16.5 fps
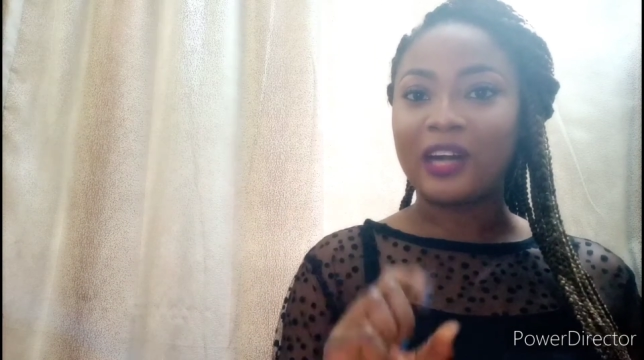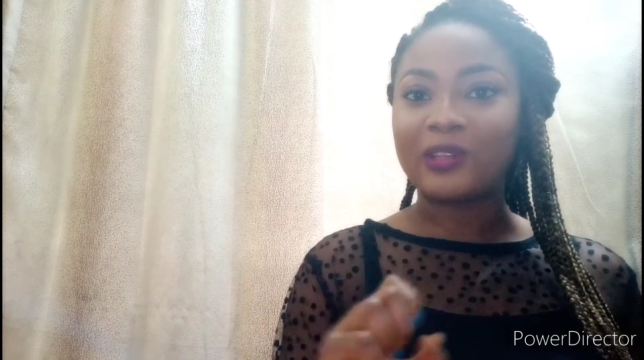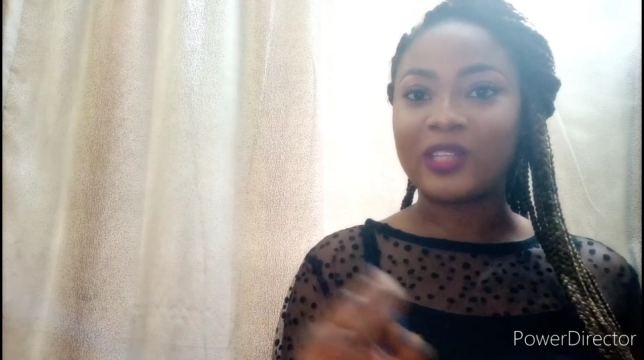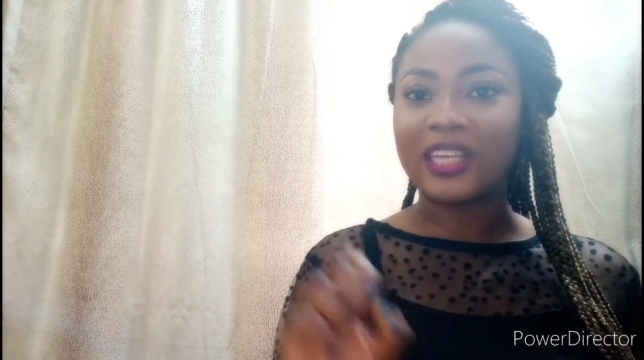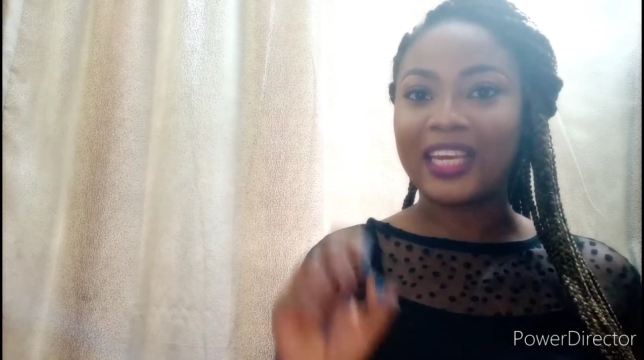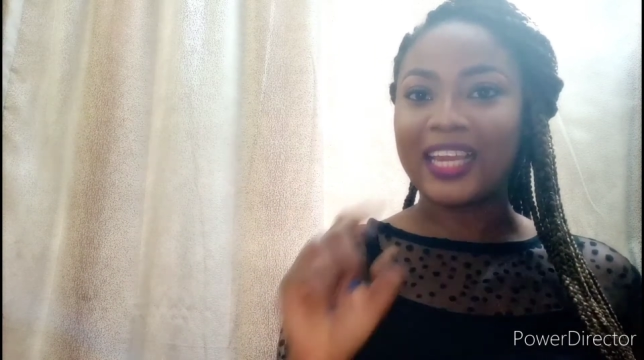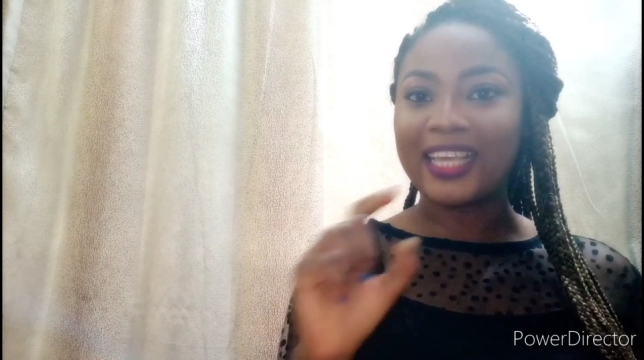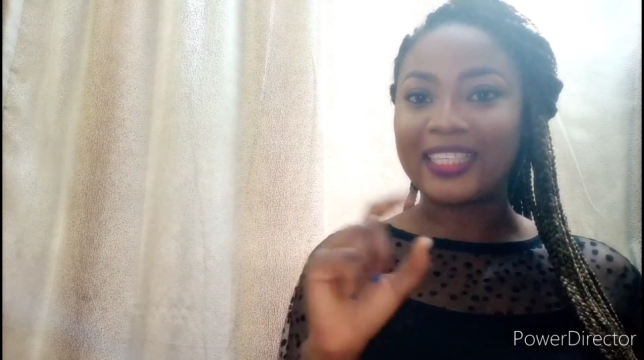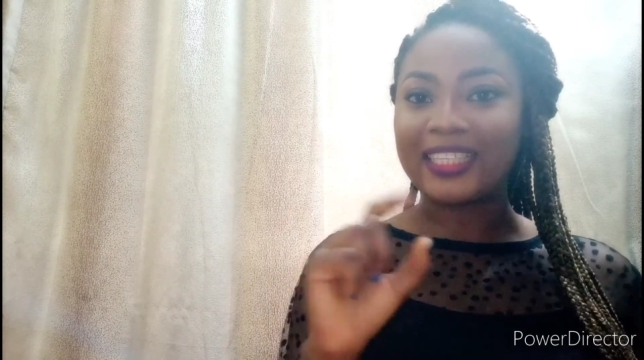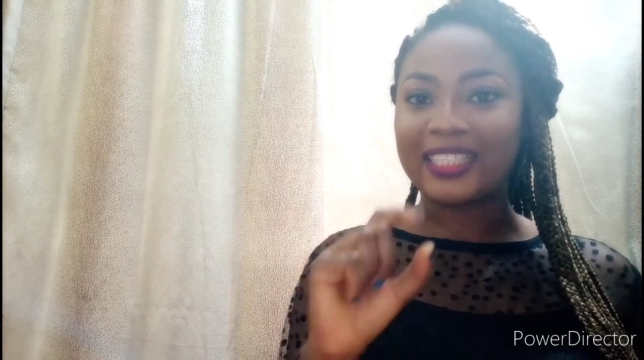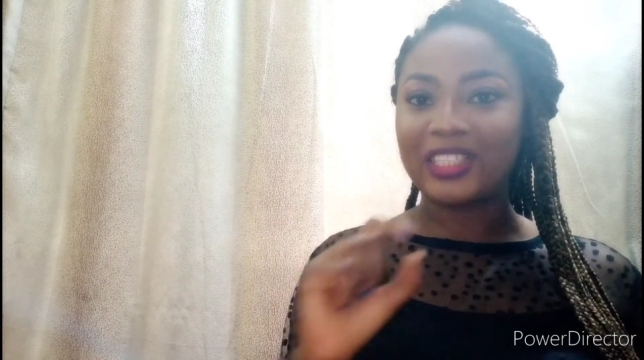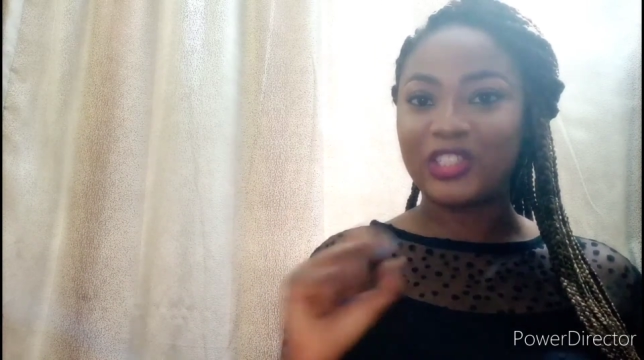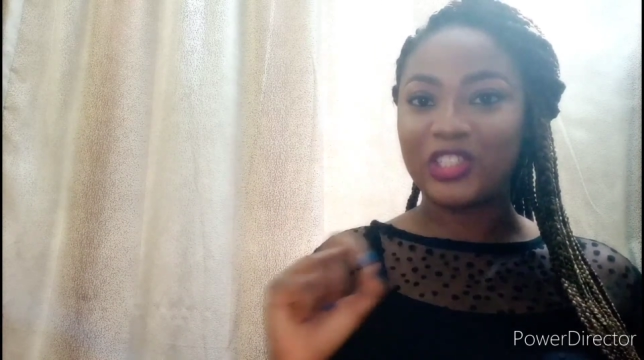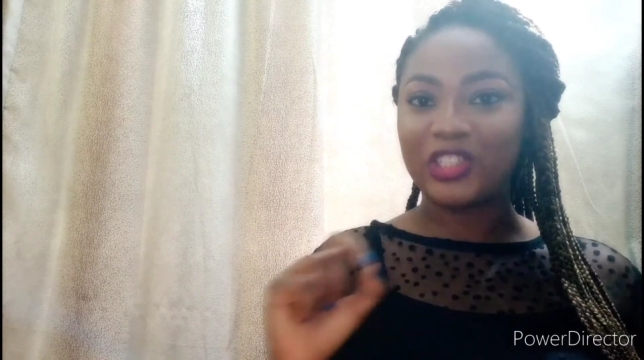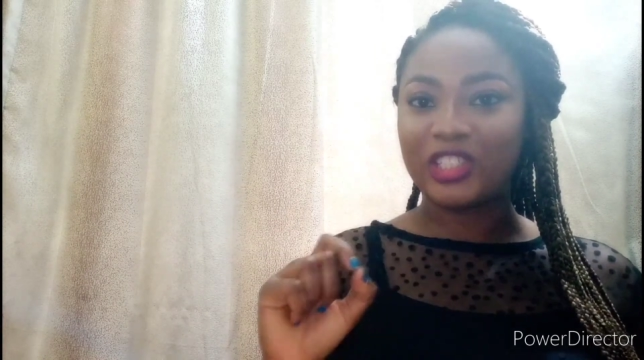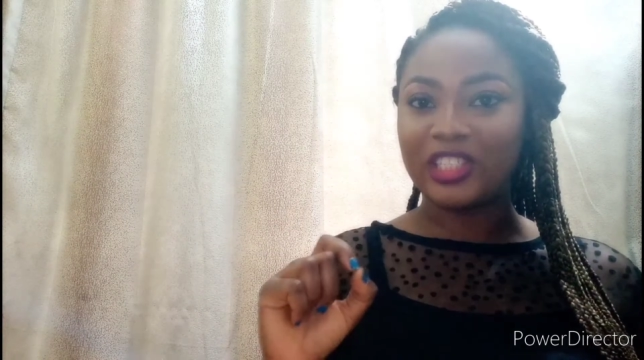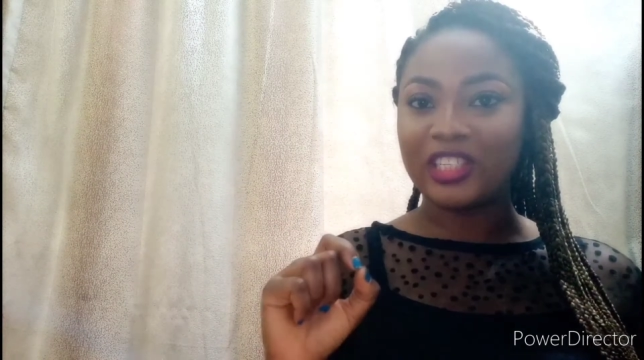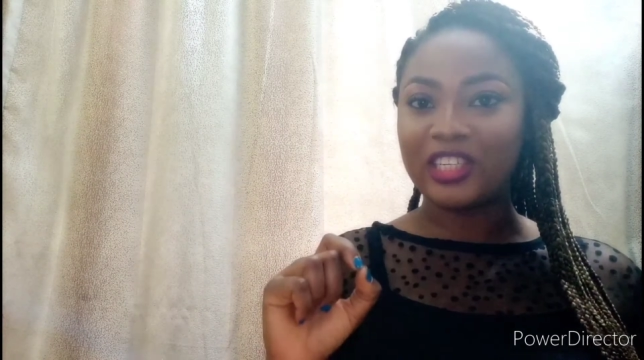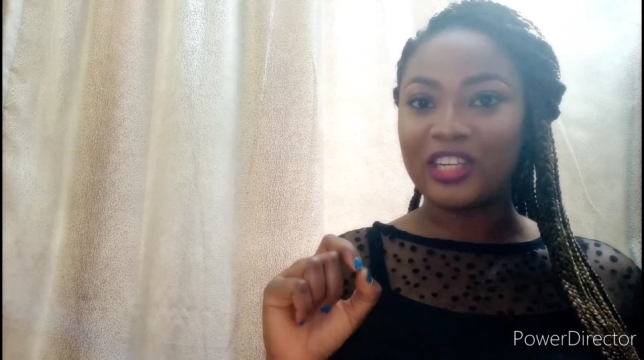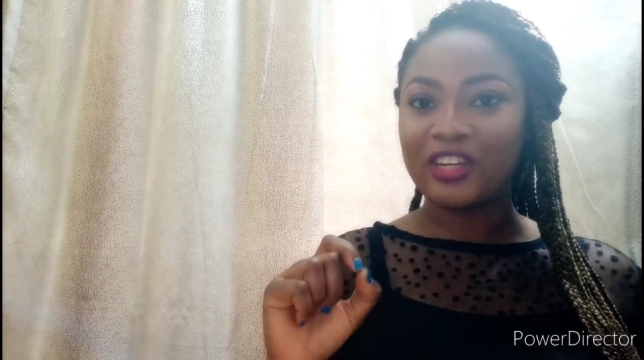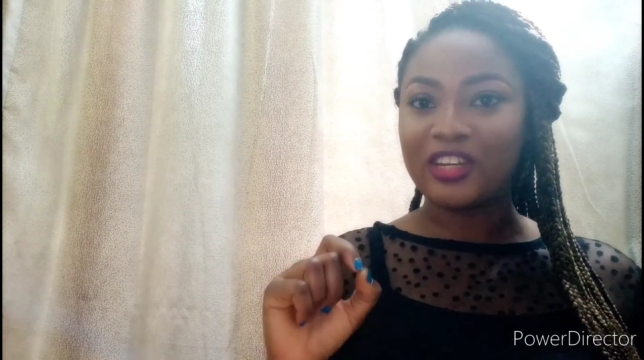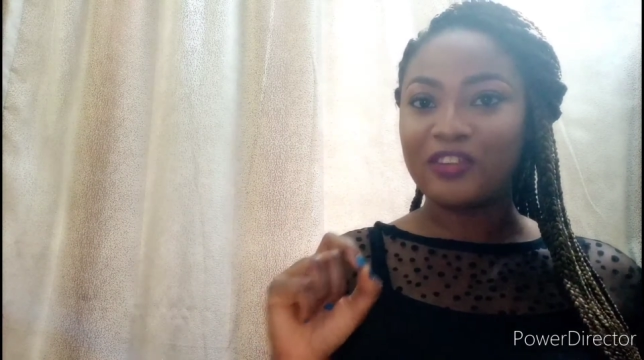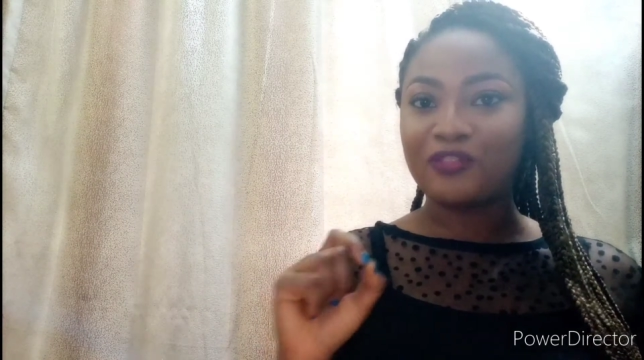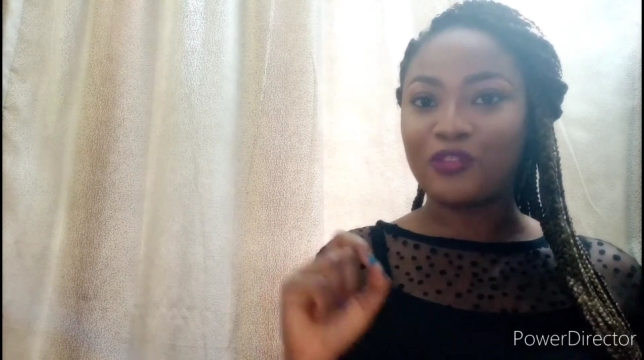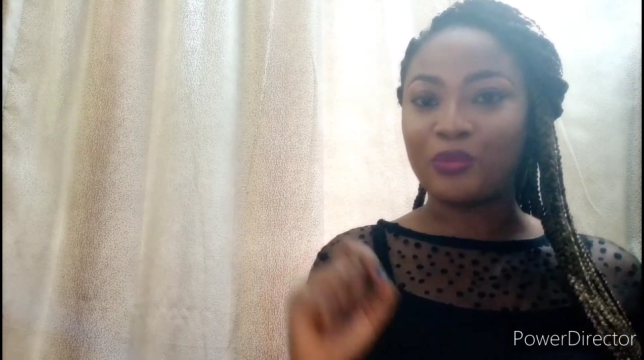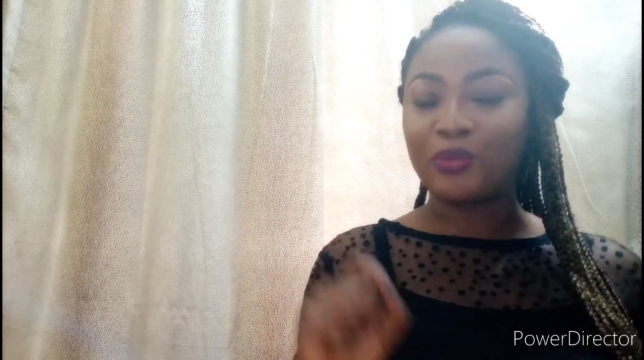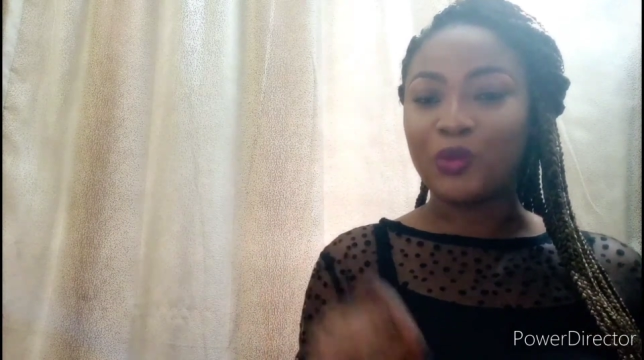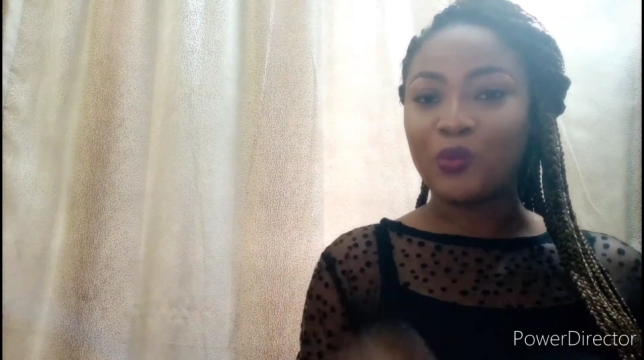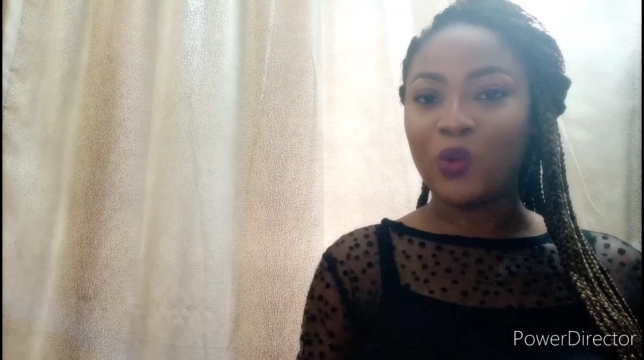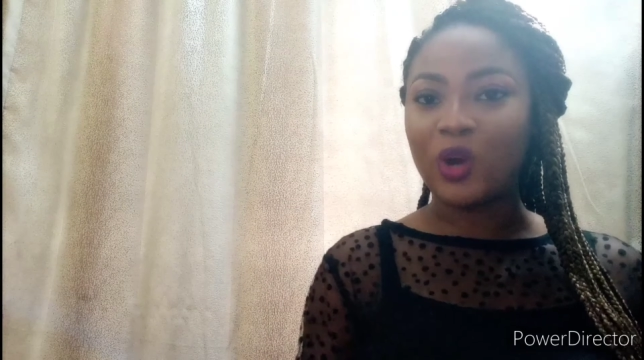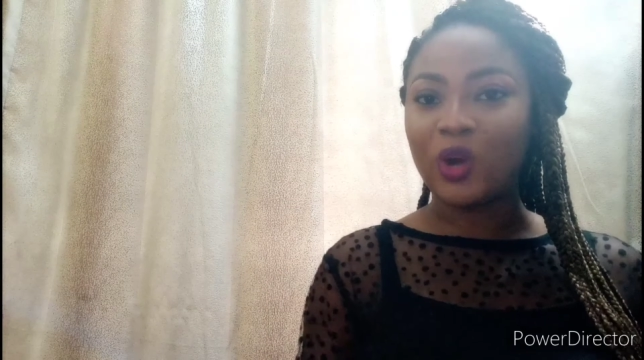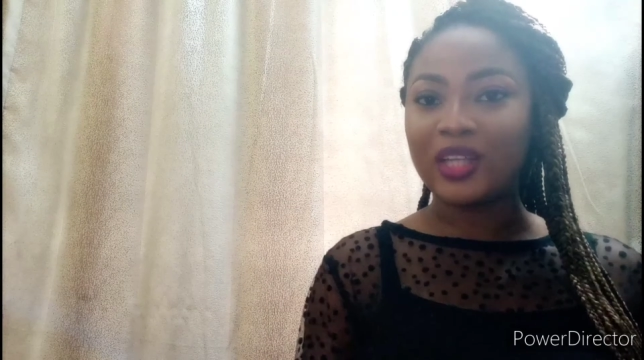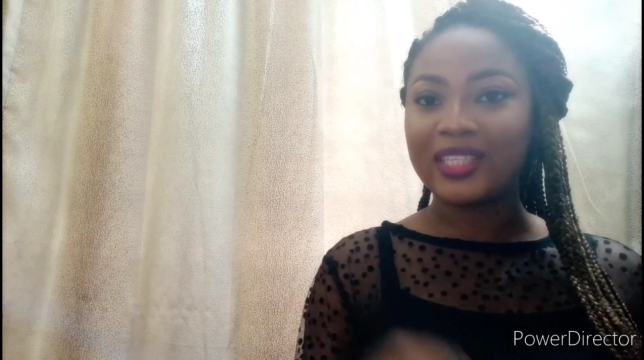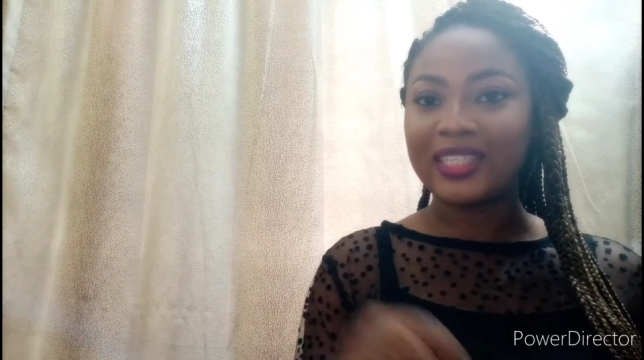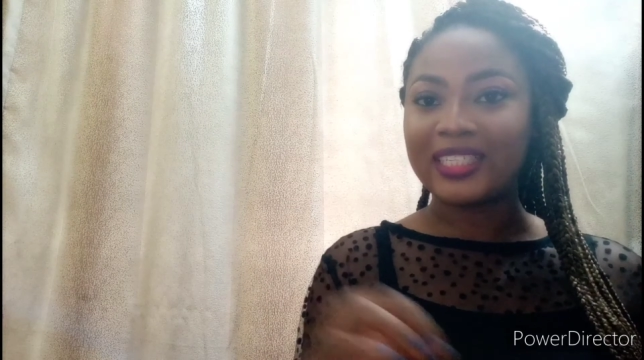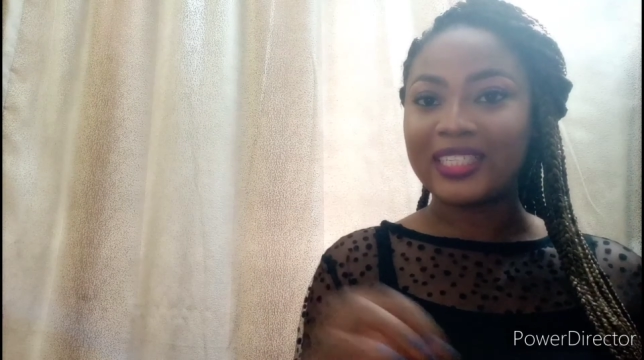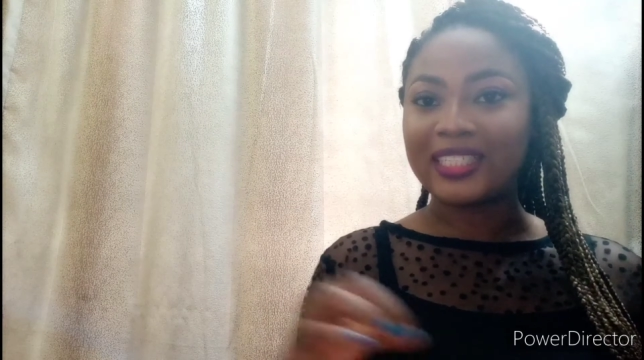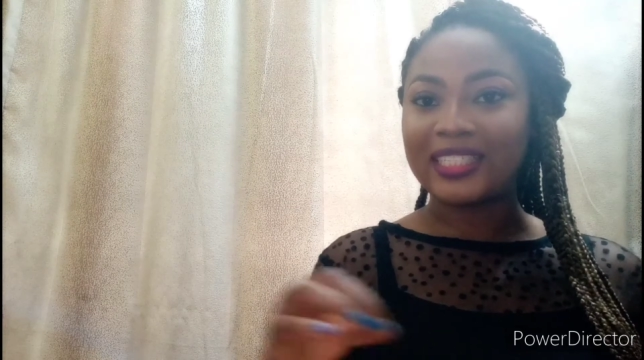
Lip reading: out the letter G from the word